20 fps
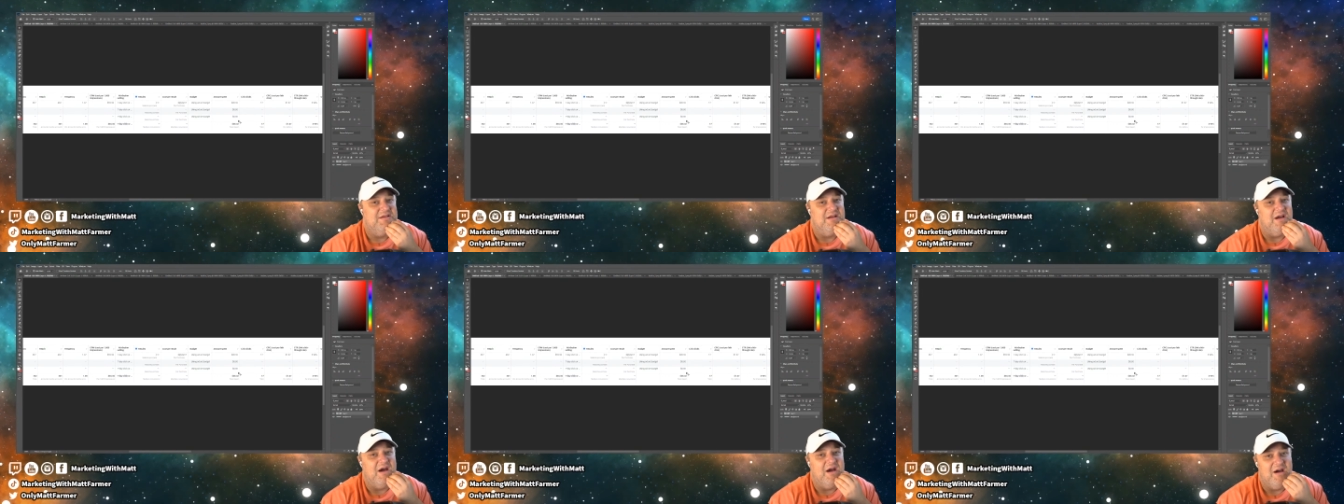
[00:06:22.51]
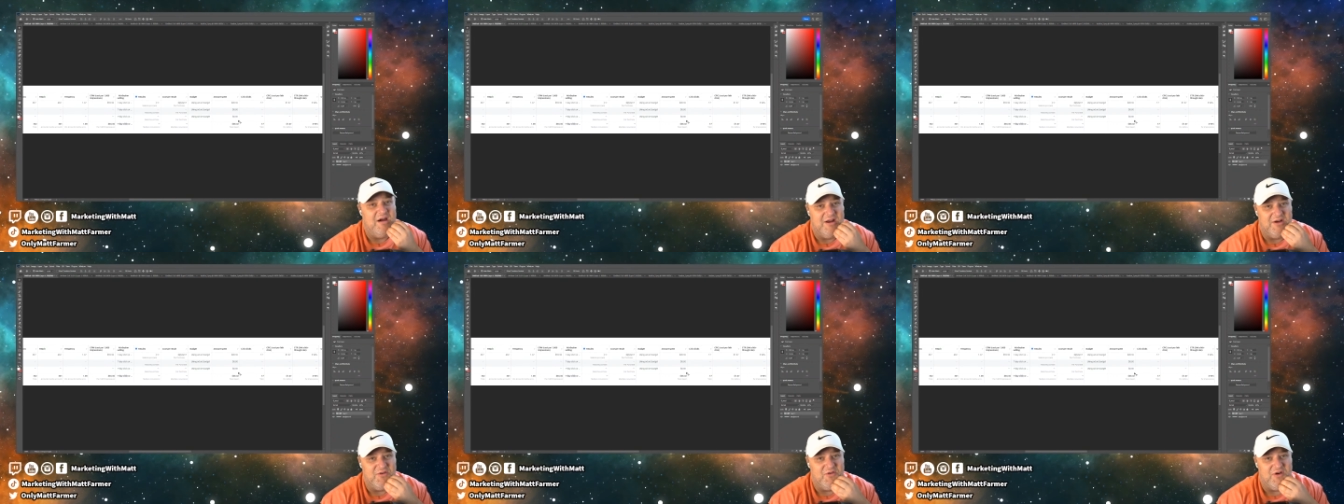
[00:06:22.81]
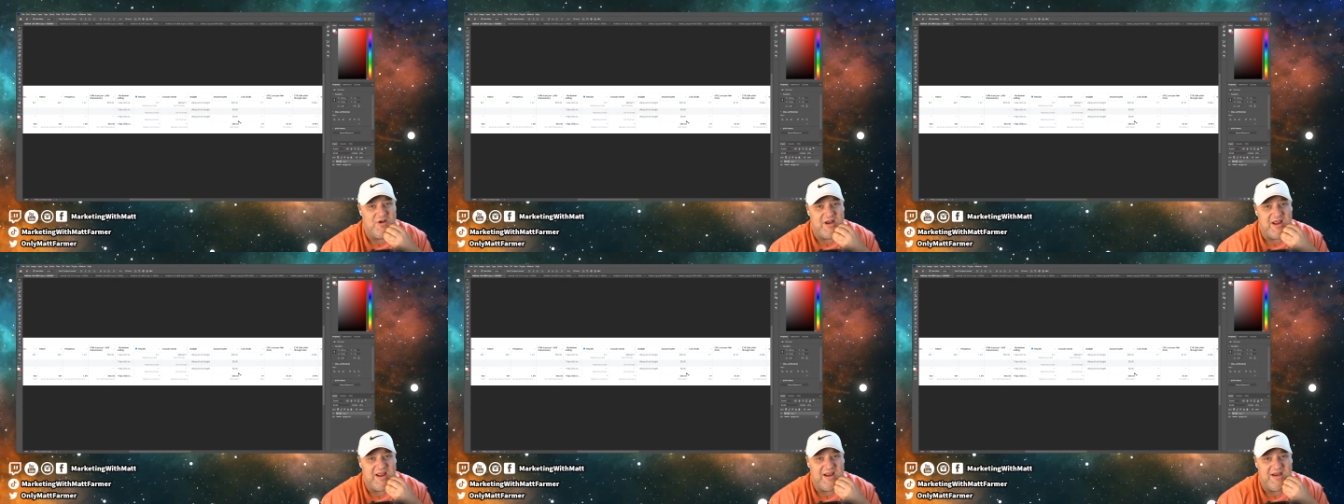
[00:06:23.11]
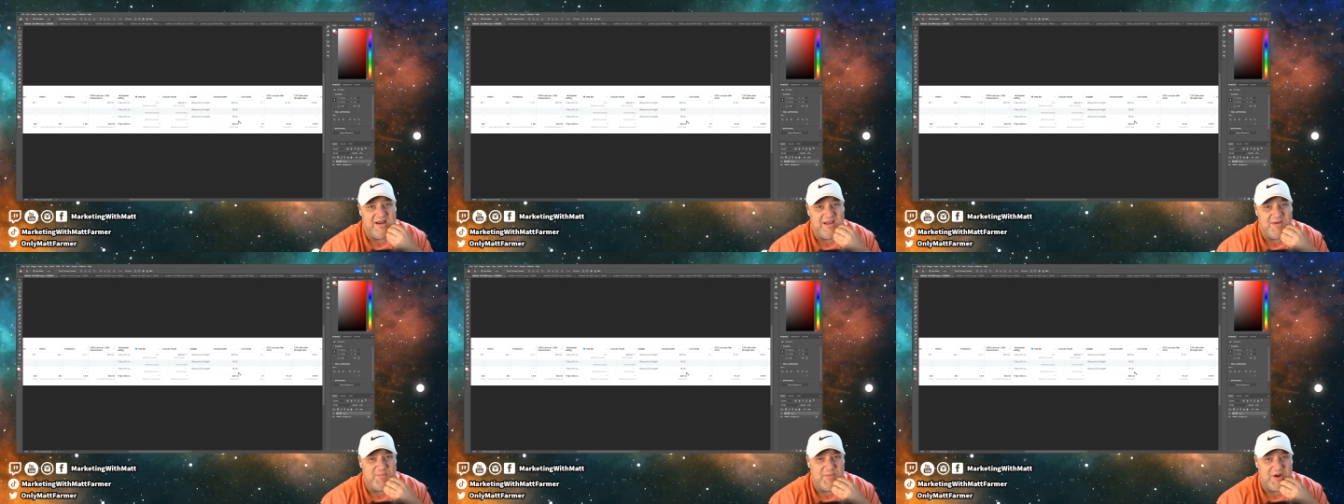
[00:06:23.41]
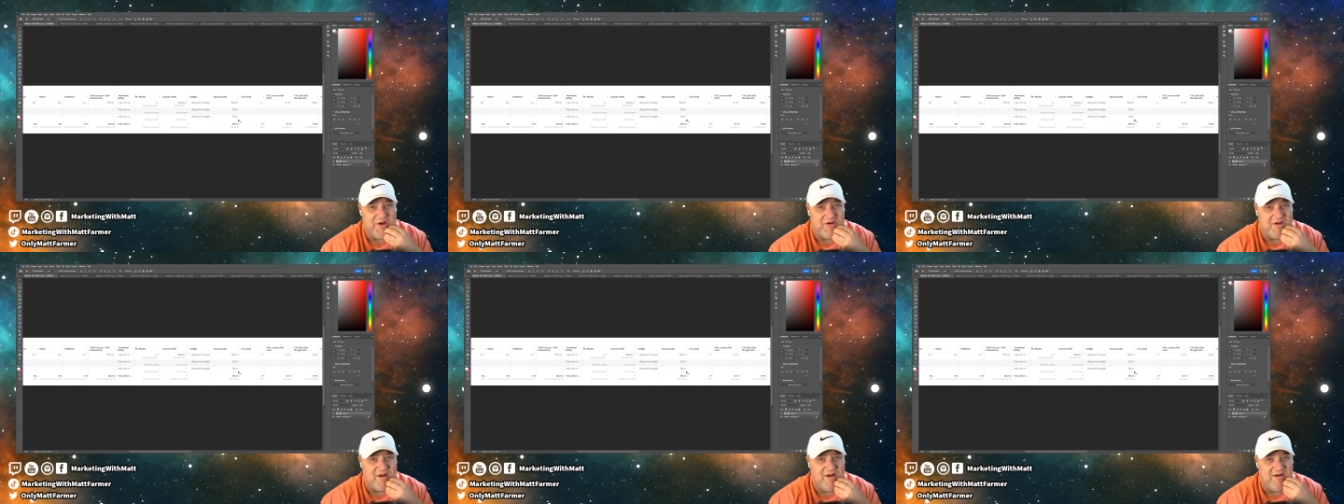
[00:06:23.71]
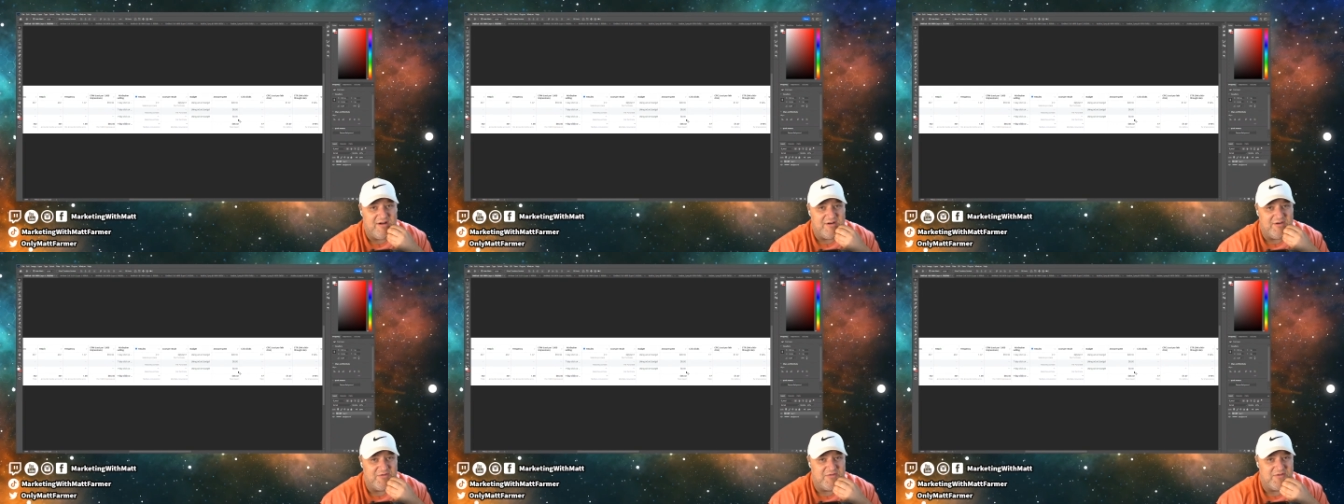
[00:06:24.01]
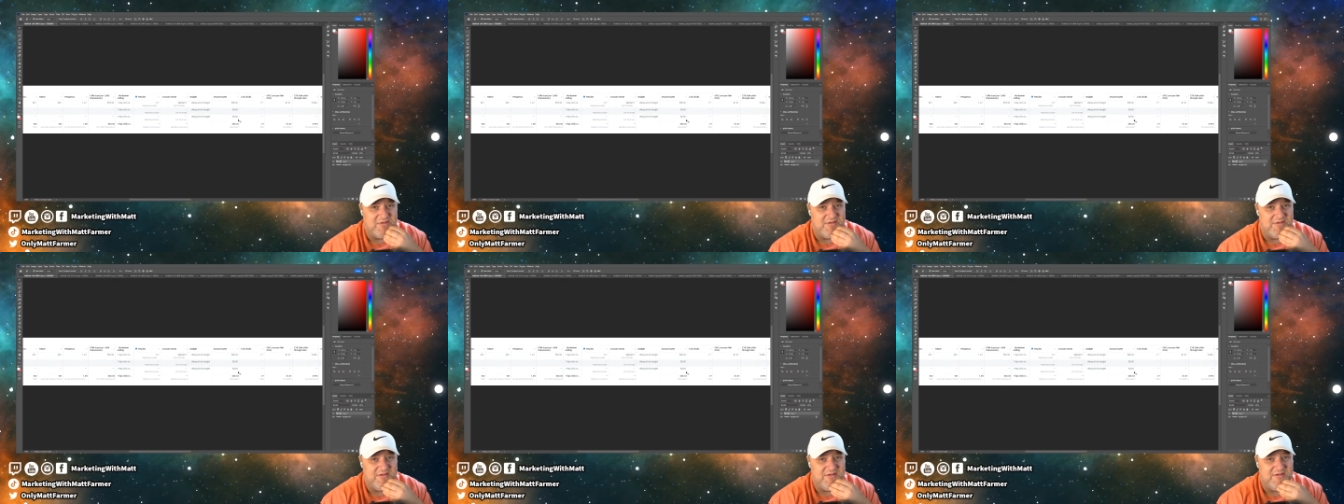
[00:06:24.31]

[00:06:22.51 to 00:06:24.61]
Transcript: 180 Americanos.